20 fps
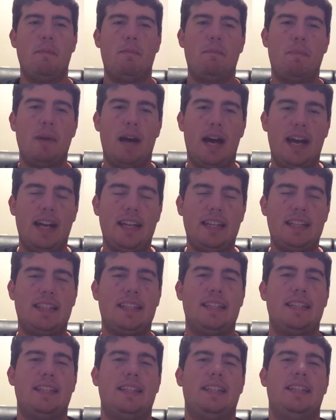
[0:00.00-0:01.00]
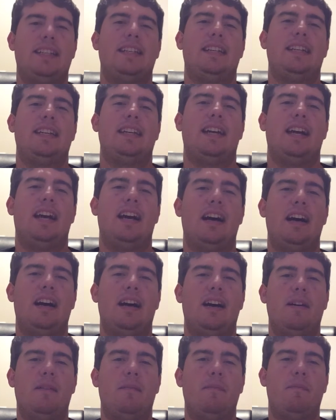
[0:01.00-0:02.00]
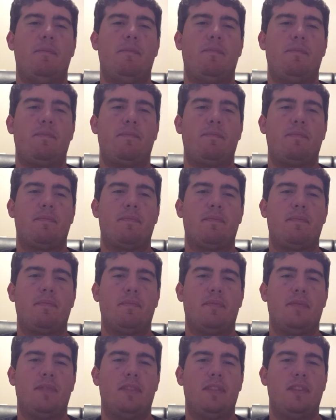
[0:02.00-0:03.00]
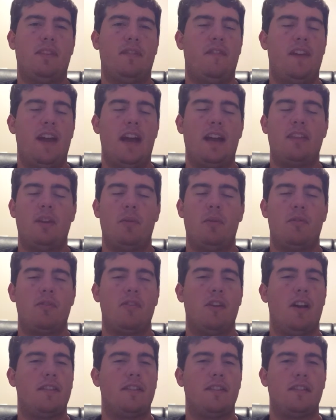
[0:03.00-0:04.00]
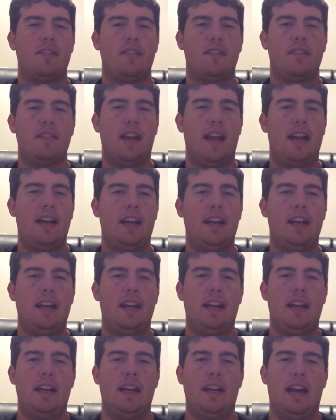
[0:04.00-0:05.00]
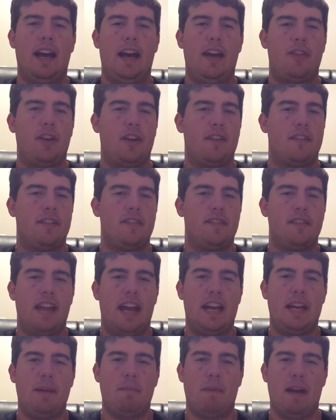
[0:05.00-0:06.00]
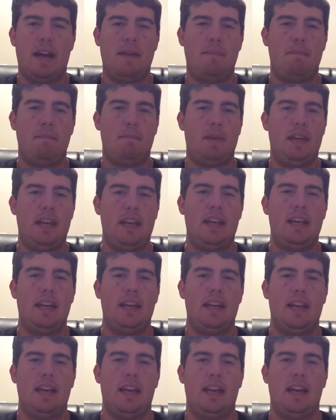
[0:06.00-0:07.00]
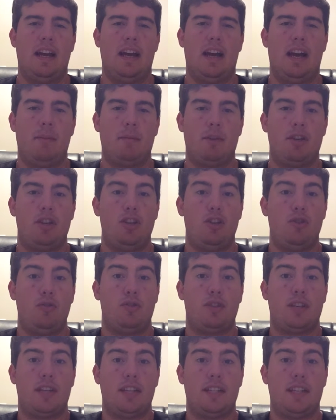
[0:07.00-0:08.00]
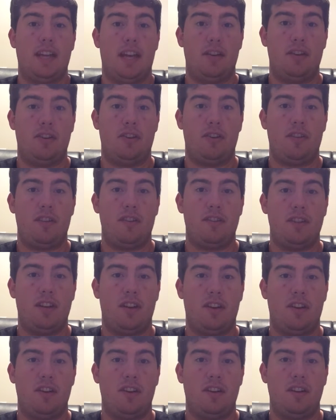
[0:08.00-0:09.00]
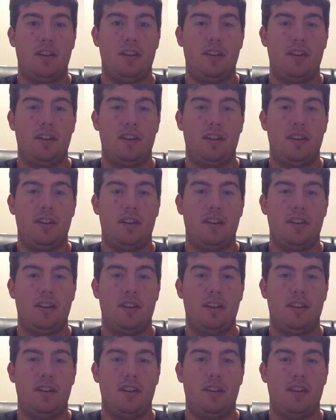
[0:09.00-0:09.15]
But the fact they almost lost in Cincinnati. I thought Cincinnati might be a huge contender this year.